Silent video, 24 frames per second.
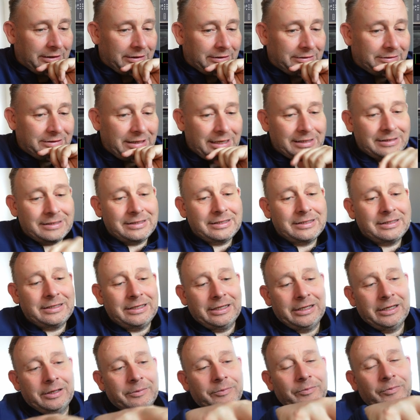that's
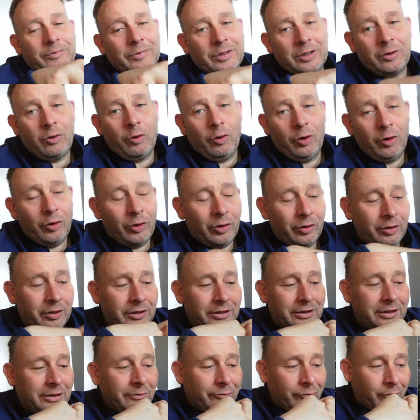the
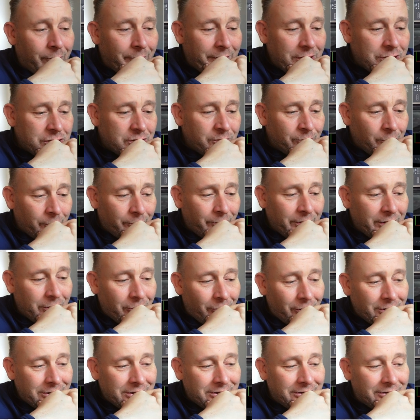color information what we
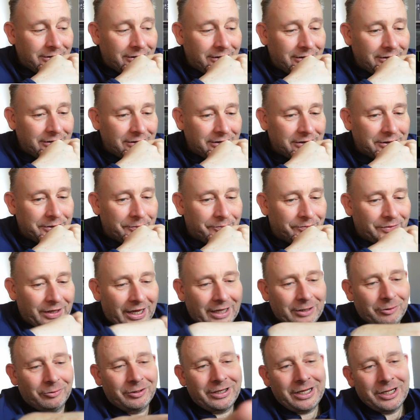got.
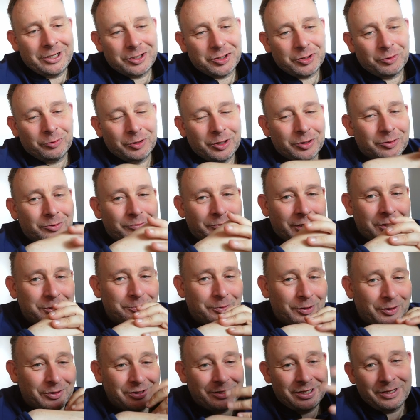I don't can show you too much
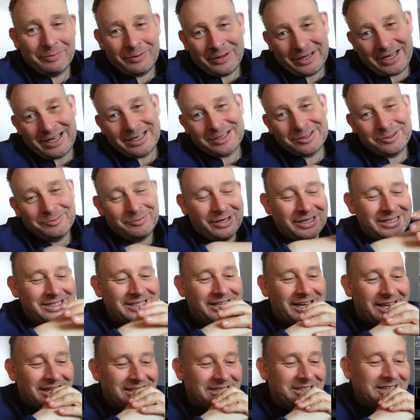because they're my customer
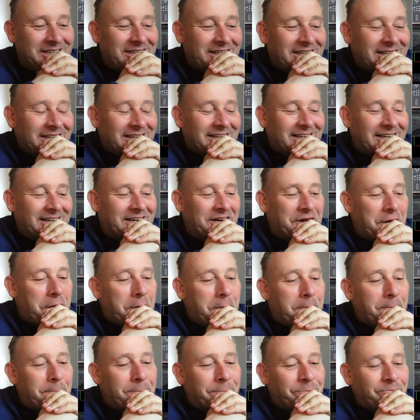inside.
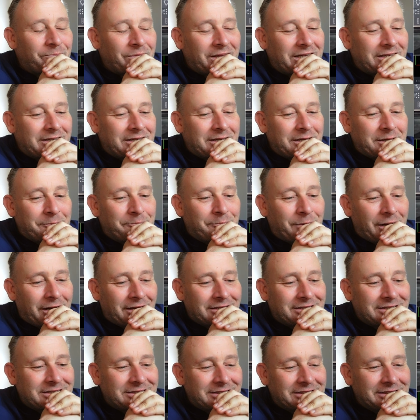
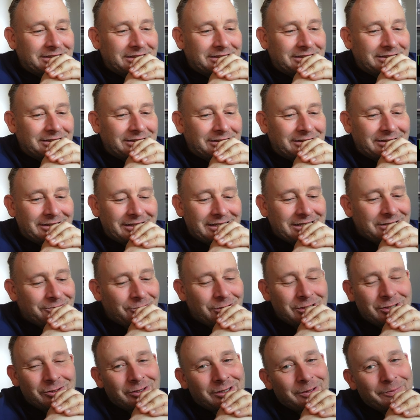But it
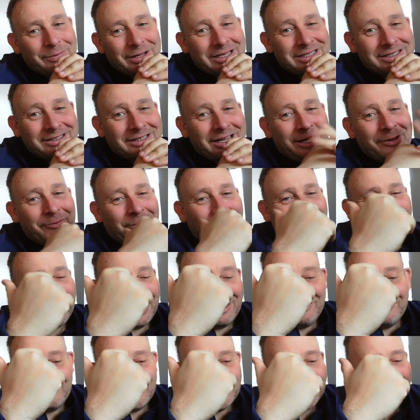was not the best day, but
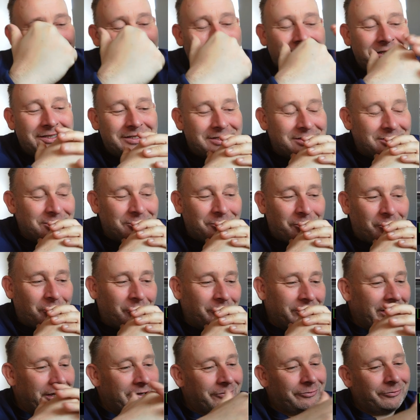I won't check this, you know,
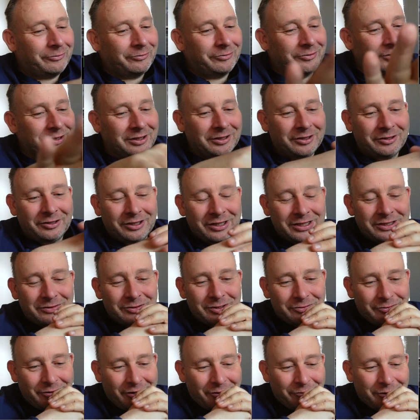we have, it
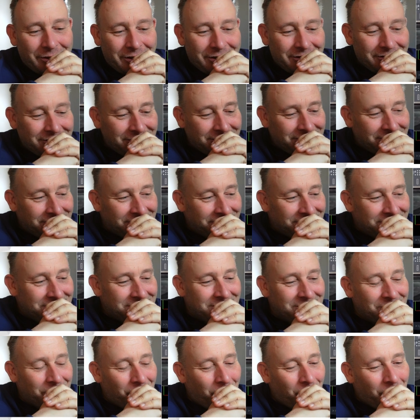was very
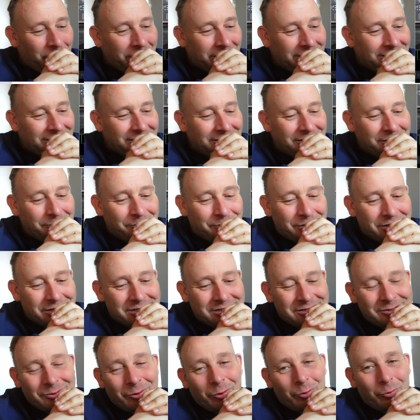snowing, a little bit
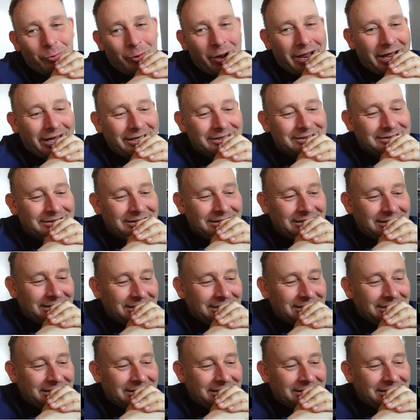snow rain,